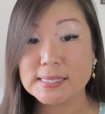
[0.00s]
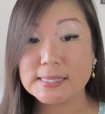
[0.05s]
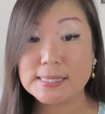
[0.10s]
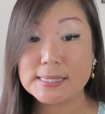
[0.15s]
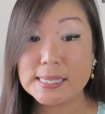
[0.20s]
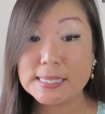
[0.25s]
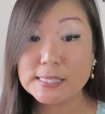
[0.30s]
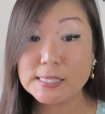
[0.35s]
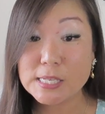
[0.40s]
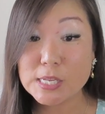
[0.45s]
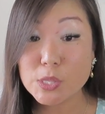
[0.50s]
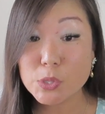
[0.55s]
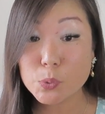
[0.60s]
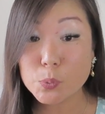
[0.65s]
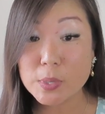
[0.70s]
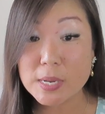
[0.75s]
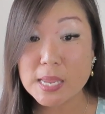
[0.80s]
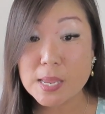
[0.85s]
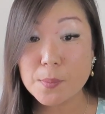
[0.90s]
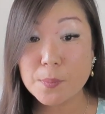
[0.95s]
It's
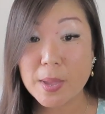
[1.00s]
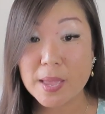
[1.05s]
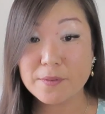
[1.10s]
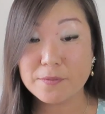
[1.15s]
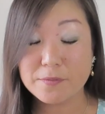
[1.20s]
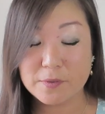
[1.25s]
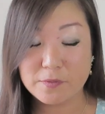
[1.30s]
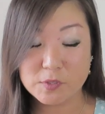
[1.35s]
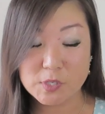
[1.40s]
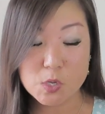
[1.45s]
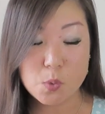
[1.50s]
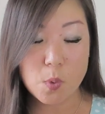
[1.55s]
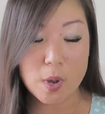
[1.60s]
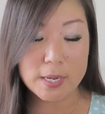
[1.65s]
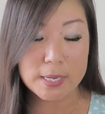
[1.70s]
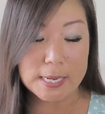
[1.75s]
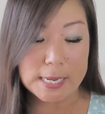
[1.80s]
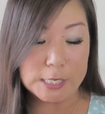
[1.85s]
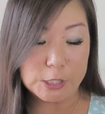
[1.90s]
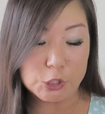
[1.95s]
63 by
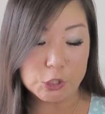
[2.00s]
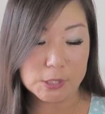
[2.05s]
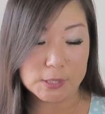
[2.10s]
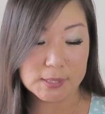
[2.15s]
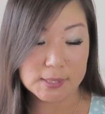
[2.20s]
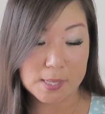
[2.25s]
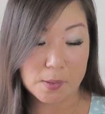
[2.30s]
51 inches.